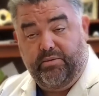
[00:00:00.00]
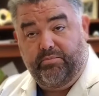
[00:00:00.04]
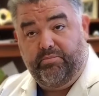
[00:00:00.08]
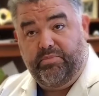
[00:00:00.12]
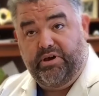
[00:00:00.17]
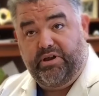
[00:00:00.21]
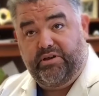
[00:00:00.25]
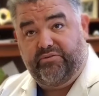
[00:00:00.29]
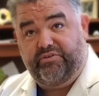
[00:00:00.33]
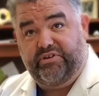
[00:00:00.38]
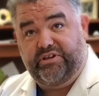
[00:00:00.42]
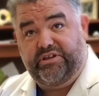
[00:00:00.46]

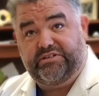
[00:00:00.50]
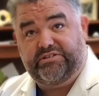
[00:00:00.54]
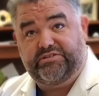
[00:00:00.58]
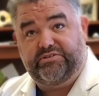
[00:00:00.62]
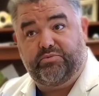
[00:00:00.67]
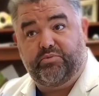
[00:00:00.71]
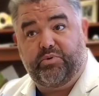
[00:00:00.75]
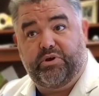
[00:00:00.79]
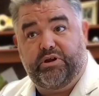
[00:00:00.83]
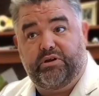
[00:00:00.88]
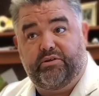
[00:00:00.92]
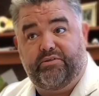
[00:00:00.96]
But if it gets to
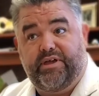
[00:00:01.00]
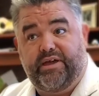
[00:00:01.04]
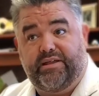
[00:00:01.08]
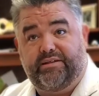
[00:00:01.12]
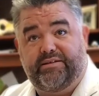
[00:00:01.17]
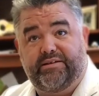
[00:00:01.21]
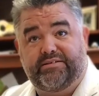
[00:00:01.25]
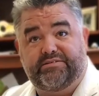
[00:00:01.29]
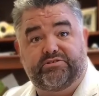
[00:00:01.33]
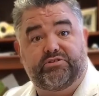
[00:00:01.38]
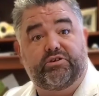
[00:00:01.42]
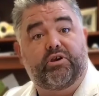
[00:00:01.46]
where that
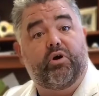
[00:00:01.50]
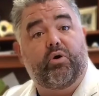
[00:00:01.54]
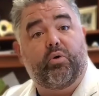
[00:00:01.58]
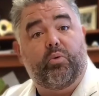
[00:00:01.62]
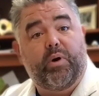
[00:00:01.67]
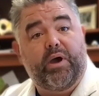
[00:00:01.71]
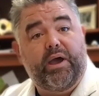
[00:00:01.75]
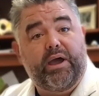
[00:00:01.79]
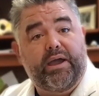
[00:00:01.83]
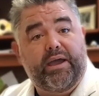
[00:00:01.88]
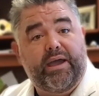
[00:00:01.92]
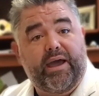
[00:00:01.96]
doesn't go
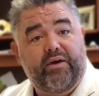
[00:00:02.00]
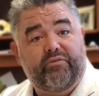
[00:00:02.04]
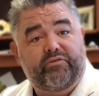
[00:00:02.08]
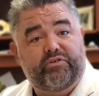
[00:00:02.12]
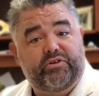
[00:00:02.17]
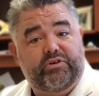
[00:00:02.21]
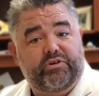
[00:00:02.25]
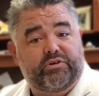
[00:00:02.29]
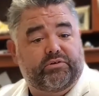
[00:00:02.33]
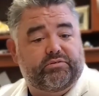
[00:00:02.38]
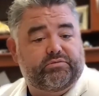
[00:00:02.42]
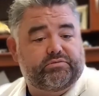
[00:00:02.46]
away
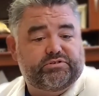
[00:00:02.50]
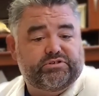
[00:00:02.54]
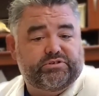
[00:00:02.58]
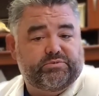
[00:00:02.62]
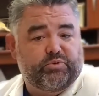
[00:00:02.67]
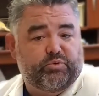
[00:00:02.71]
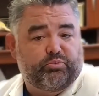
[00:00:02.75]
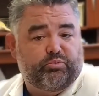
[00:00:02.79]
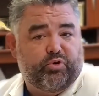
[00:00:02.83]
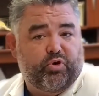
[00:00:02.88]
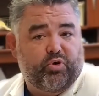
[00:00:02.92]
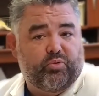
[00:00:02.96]
after some
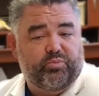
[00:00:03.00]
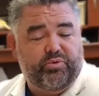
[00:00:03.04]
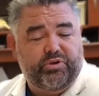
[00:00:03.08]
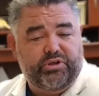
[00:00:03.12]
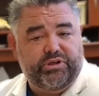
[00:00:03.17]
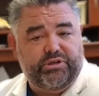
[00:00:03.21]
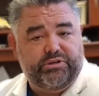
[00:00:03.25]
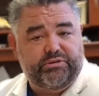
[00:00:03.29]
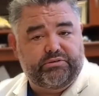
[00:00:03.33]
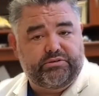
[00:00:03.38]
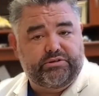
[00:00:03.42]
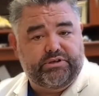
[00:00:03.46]

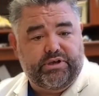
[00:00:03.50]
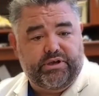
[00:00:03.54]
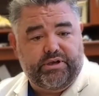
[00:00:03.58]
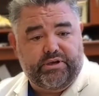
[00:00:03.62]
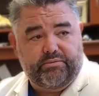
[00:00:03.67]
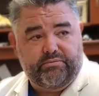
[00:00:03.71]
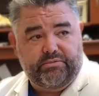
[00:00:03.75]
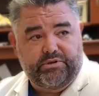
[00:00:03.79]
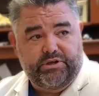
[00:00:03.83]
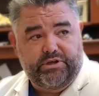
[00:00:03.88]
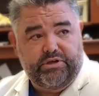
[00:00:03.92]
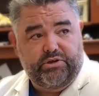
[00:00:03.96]
appropriate
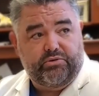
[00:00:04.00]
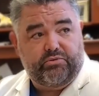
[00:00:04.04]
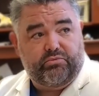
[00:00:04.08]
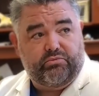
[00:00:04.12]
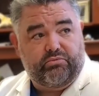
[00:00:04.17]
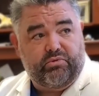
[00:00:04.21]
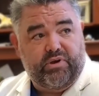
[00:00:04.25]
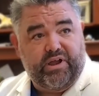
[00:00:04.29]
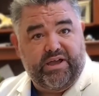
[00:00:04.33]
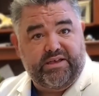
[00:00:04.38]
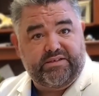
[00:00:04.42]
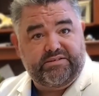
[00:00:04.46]

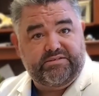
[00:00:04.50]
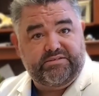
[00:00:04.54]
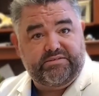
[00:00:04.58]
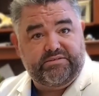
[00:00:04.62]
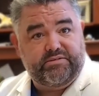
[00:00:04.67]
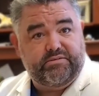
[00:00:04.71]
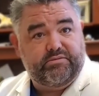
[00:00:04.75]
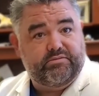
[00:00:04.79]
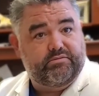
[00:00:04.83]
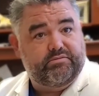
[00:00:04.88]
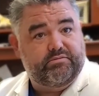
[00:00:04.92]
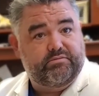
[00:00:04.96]
rest
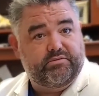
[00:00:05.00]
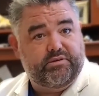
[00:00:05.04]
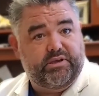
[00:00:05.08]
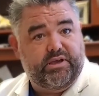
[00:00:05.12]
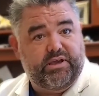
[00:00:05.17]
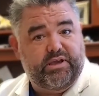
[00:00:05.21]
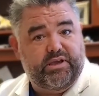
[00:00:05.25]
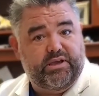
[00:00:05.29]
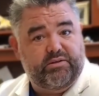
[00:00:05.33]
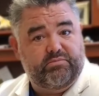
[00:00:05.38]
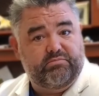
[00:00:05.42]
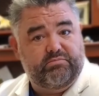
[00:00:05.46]

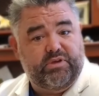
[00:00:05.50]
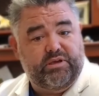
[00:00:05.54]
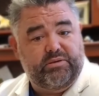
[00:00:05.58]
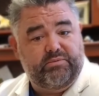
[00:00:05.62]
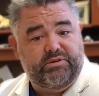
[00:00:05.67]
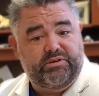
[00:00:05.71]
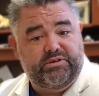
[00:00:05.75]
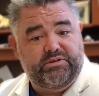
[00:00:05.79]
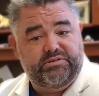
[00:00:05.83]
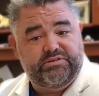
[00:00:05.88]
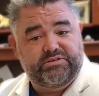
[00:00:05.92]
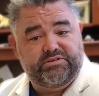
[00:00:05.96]
and
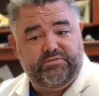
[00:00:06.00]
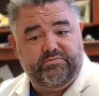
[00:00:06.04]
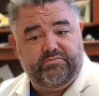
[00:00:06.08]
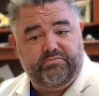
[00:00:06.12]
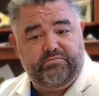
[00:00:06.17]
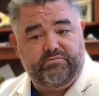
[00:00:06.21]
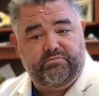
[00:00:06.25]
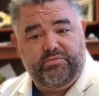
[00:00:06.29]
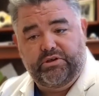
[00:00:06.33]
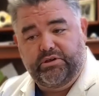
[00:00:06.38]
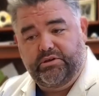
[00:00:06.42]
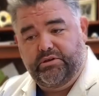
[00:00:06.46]
maybe
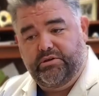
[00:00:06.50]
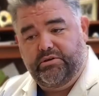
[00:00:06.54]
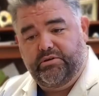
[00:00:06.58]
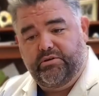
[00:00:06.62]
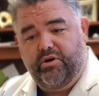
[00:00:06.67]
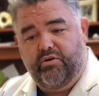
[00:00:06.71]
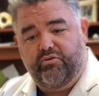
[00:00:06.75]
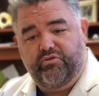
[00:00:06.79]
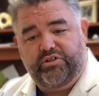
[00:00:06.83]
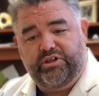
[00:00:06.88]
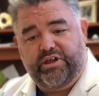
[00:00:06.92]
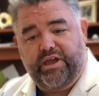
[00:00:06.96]
some
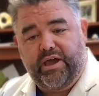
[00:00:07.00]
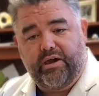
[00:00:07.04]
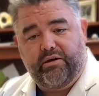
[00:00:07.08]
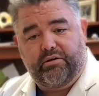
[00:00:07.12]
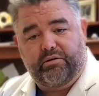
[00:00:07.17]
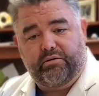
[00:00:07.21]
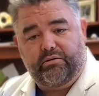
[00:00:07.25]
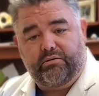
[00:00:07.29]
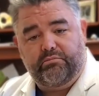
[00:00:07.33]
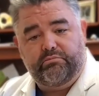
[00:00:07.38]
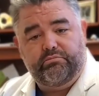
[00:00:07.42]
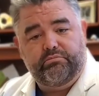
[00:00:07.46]

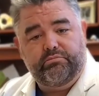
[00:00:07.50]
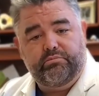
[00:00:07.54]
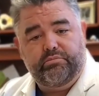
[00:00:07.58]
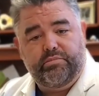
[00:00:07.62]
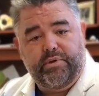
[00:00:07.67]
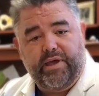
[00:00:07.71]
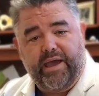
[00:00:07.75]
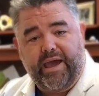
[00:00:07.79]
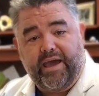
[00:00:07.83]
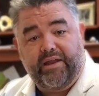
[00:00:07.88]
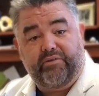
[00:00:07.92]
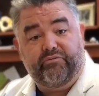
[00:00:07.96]
over-the-counter
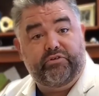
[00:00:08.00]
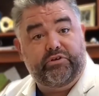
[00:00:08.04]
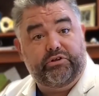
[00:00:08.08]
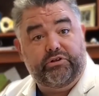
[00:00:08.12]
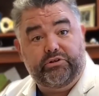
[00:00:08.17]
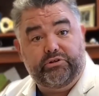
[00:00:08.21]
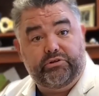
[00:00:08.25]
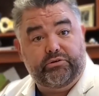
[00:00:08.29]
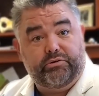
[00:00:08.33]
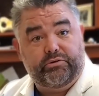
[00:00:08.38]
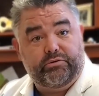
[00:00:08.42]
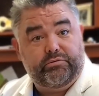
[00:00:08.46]
Advil
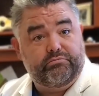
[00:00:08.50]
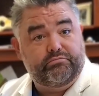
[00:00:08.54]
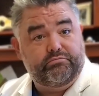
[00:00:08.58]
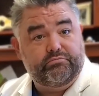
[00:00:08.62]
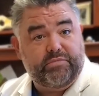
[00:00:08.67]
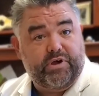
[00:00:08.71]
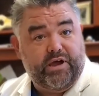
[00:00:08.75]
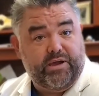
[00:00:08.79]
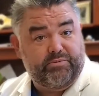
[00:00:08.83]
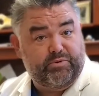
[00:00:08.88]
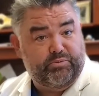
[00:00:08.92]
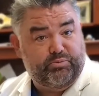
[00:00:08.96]
or
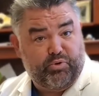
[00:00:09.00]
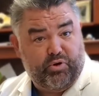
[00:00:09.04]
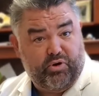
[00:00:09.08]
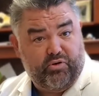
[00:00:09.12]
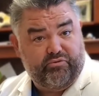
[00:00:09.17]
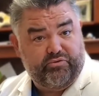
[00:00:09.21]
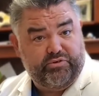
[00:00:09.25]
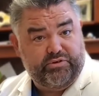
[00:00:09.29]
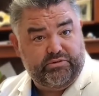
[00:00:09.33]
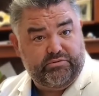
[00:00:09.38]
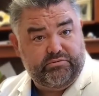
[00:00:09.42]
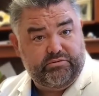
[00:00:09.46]

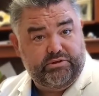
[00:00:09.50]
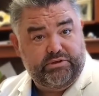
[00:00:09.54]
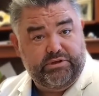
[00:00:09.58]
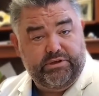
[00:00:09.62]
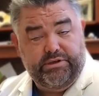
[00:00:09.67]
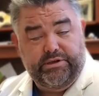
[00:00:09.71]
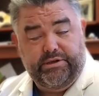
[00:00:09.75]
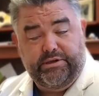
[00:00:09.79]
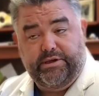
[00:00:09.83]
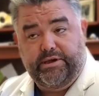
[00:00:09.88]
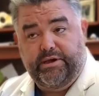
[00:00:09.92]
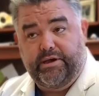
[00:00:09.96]
ibuprofen,
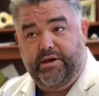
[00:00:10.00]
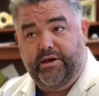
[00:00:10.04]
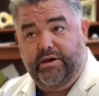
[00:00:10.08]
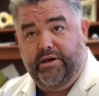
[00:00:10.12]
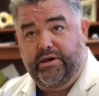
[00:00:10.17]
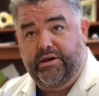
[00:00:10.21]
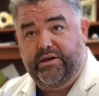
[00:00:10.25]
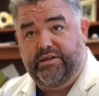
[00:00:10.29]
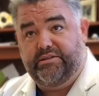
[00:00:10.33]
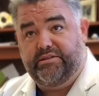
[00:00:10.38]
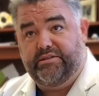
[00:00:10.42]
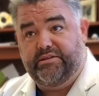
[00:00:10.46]

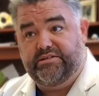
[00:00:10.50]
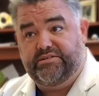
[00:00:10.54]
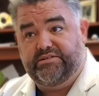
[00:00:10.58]
and it